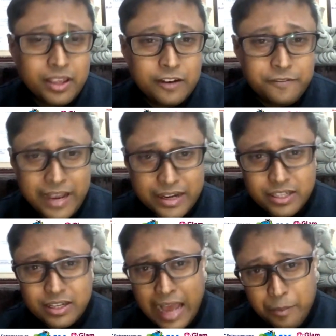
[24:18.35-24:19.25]
In fact,
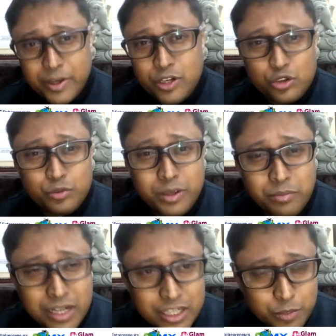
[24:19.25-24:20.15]
it happened to me
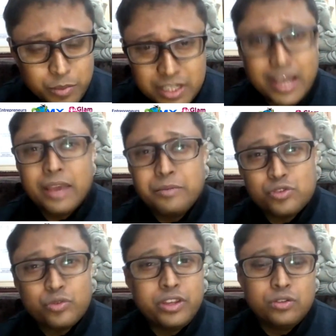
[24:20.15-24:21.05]
multiple
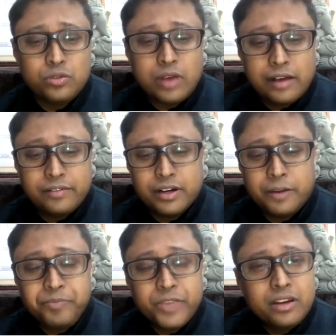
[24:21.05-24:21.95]
times when you have
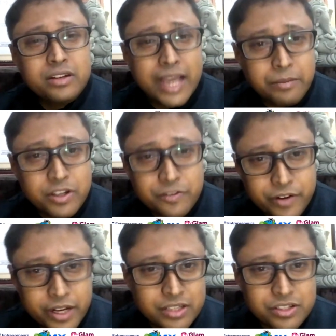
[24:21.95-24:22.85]
a time
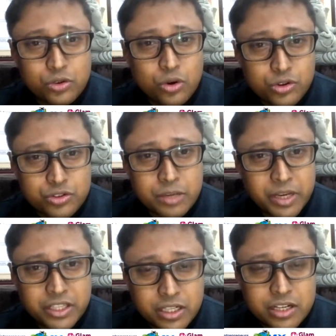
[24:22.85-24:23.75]
difference. You go to some
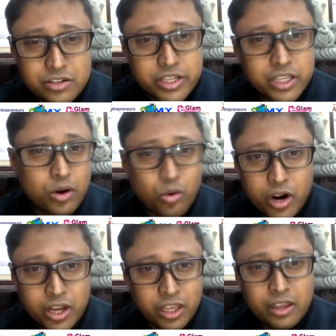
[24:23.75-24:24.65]
other country, you are
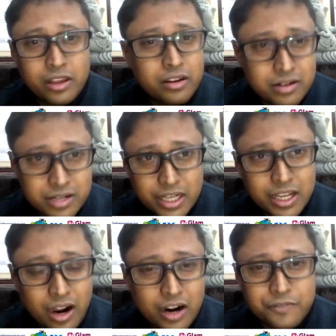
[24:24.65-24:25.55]
working really
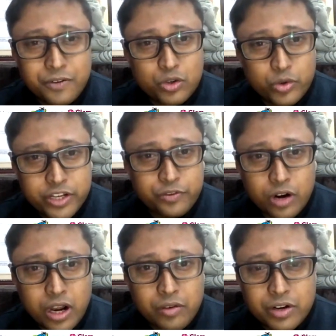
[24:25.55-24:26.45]
hard for
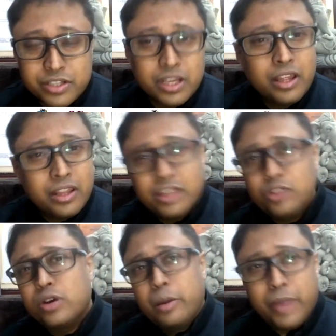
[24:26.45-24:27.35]
24 hours, then
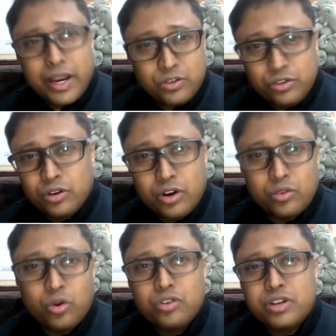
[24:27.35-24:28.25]
you come back to
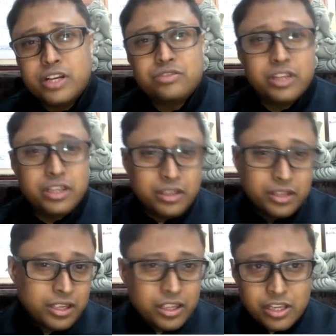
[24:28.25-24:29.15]
your own country,
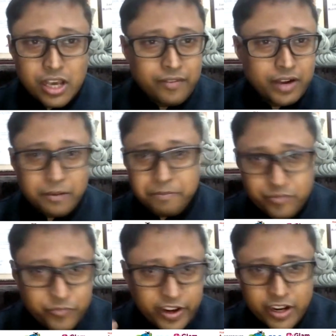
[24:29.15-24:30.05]
you have a
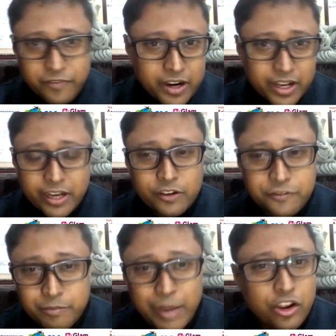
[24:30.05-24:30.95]
very different kind of
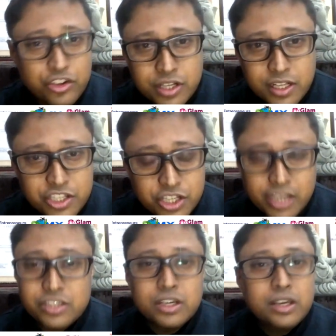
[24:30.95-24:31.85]
biological
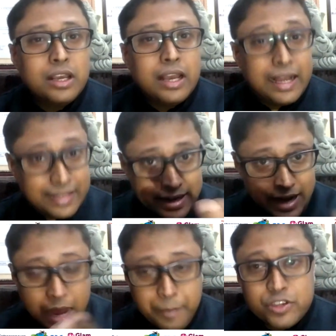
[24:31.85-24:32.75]
change, and that
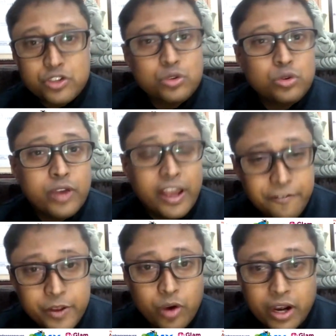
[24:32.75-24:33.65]
happens to
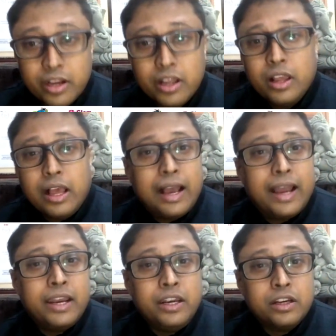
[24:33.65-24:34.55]
everyone.
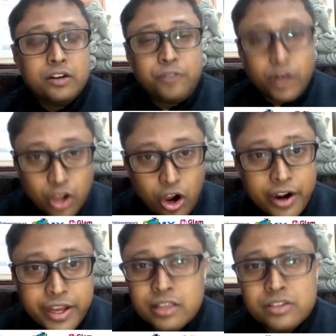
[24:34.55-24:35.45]
And for the
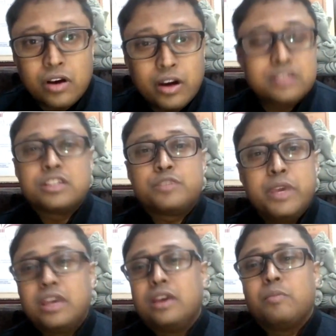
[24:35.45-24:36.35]
audience, honestly
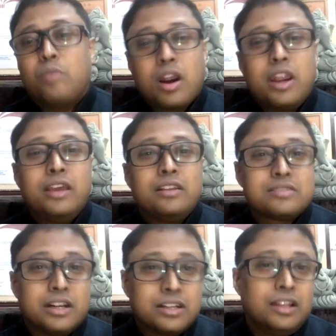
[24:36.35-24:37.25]
speaking, modeling
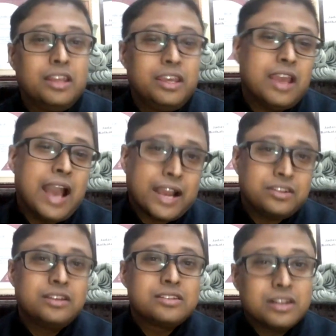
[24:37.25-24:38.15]
certainly,
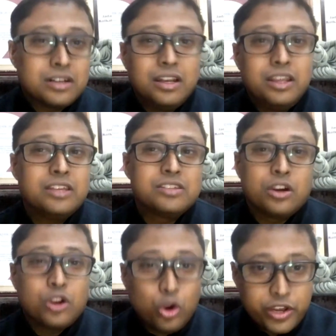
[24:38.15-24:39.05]
acting certainly is
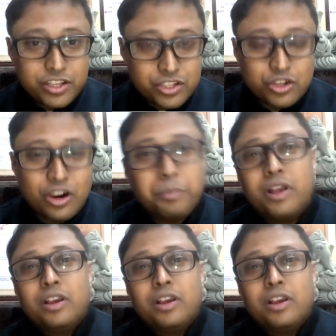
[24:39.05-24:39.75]
a glorious job.